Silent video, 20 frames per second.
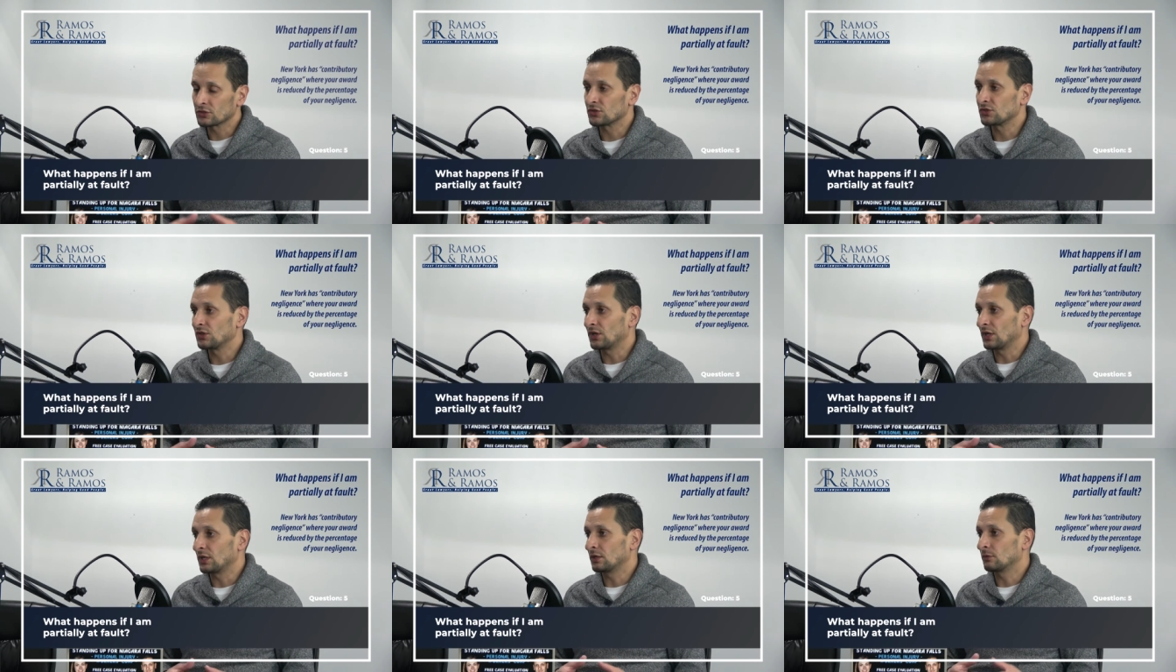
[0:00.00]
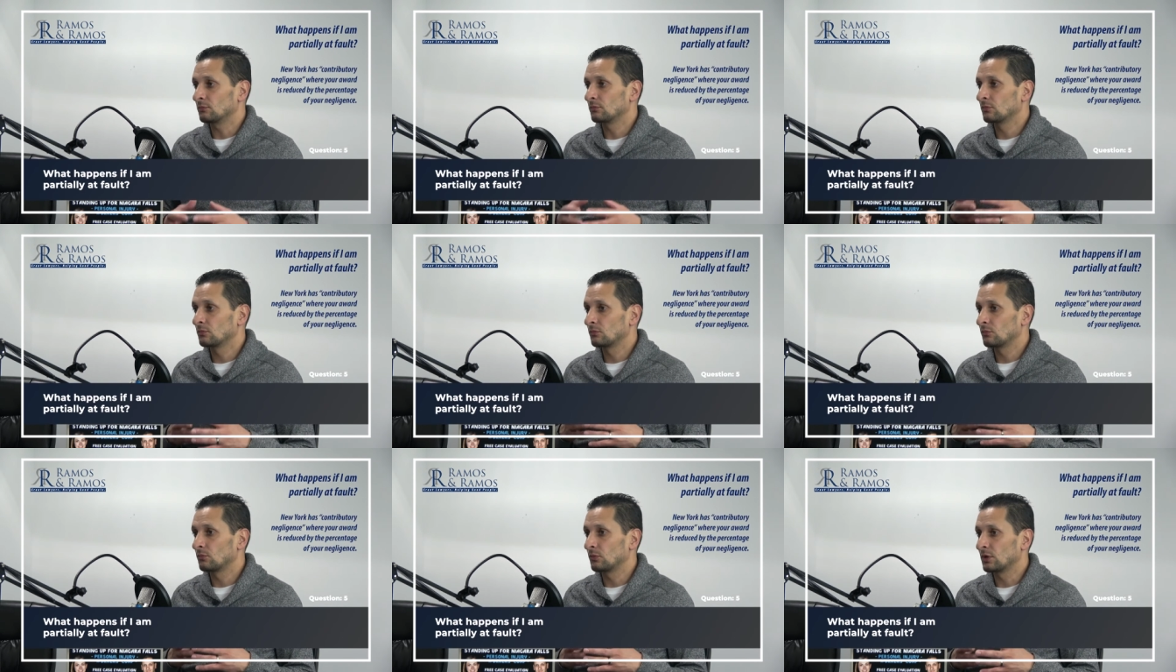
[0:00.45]
State,
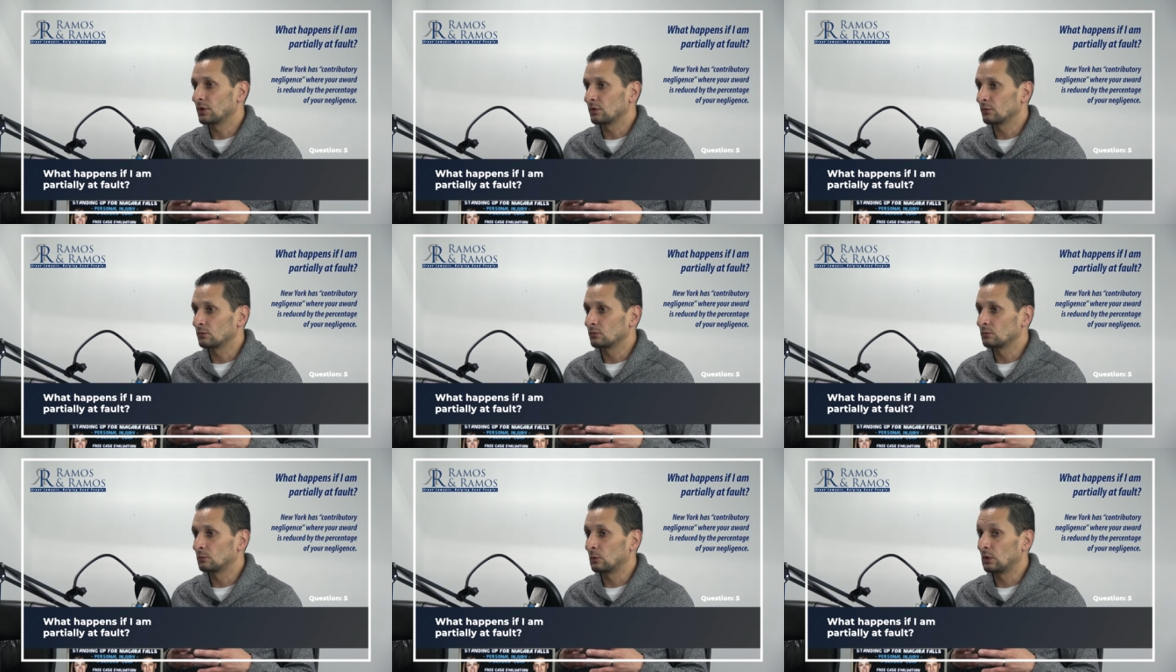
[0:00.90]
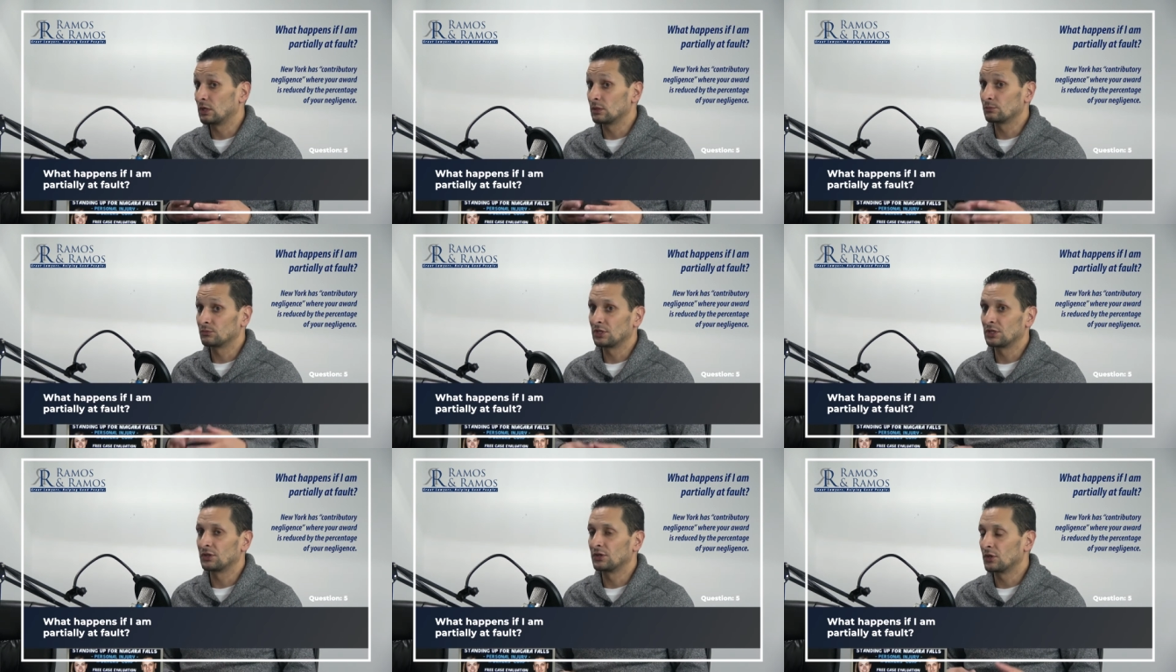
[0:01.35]
it, well,
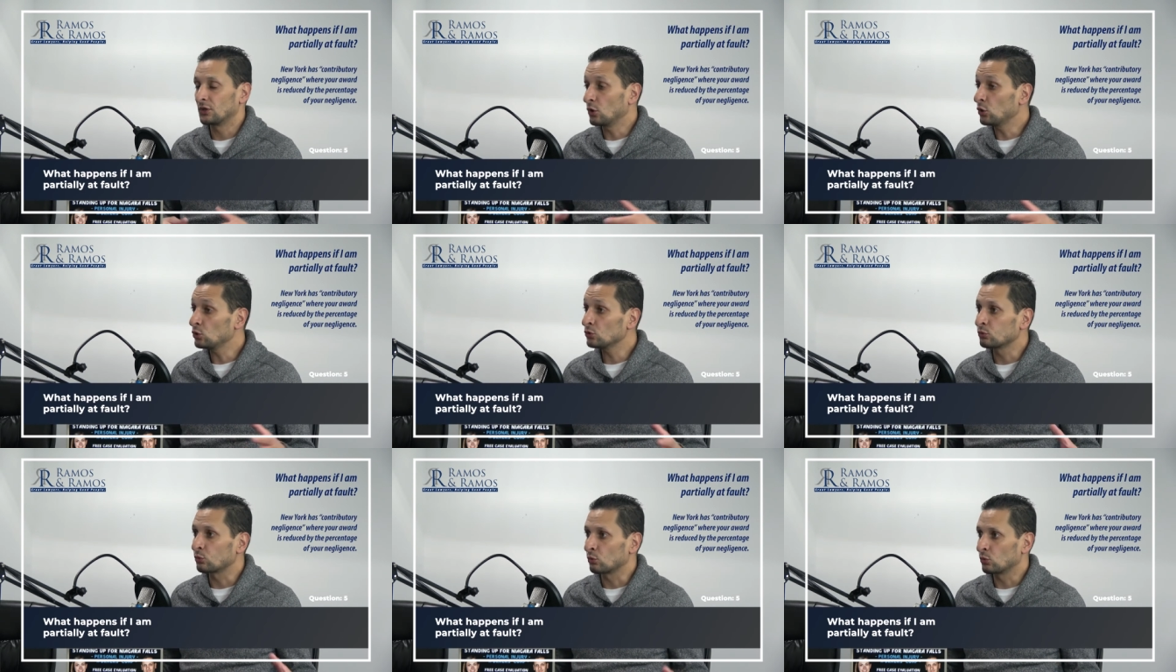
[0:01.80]
the old